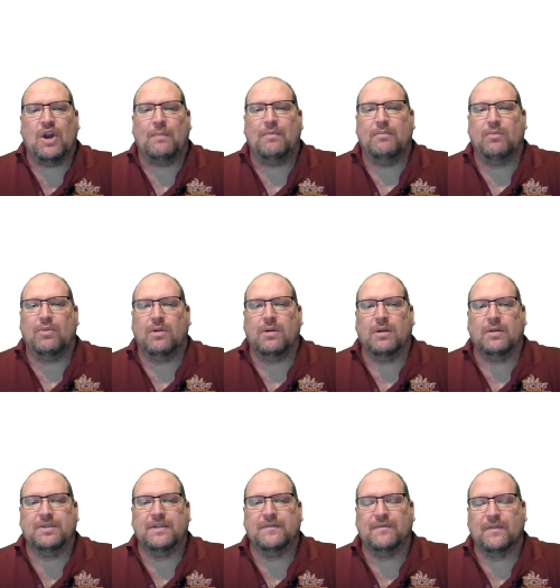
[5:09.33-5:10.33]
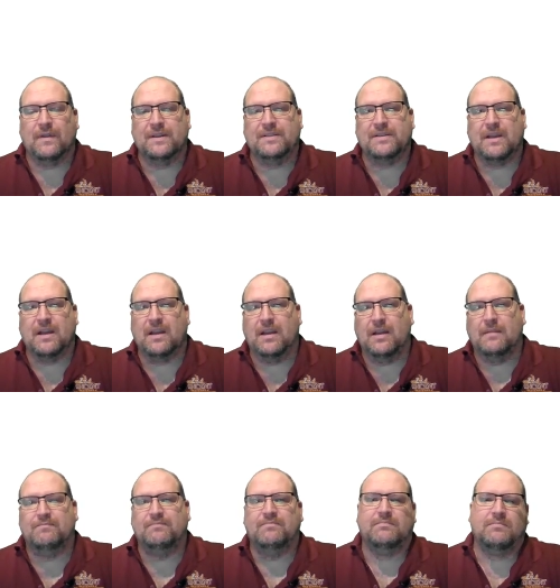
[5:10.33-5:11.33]
Couple more different
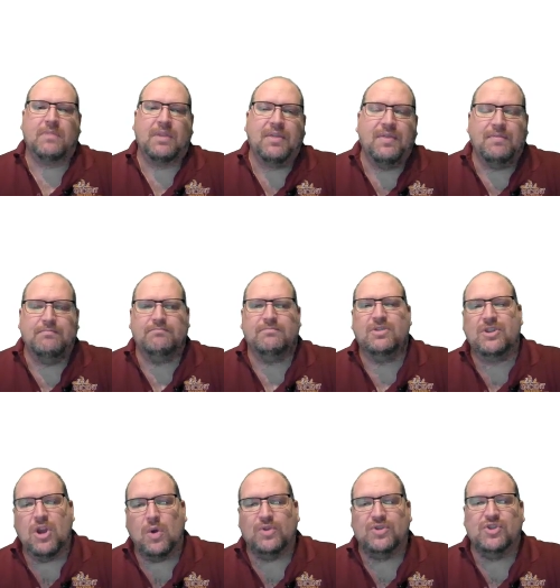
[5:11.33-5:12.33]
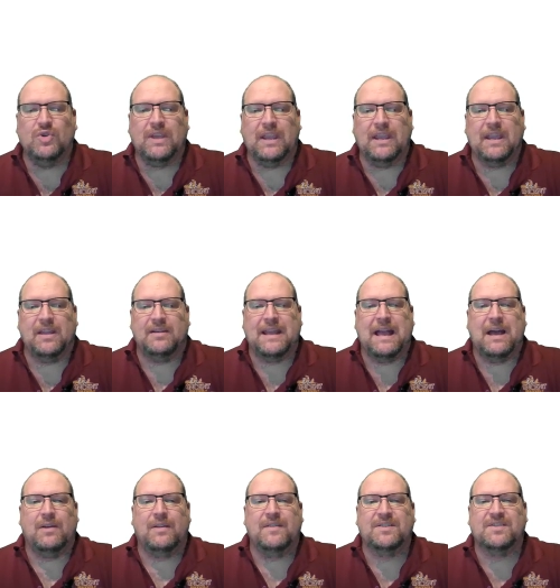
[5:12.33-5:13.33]
notes you can get
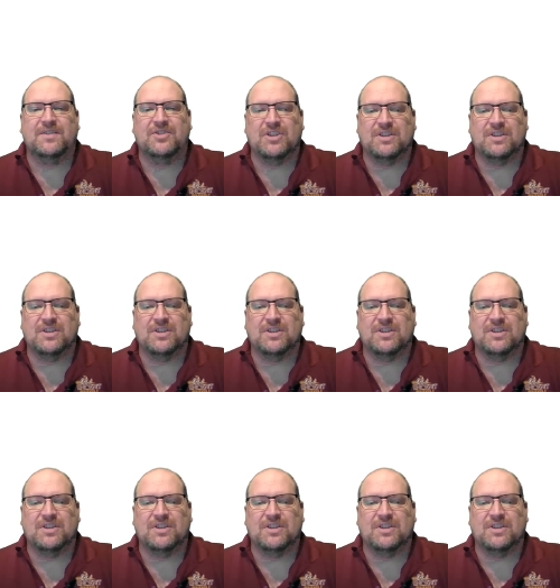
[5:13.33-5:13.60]
down, and this is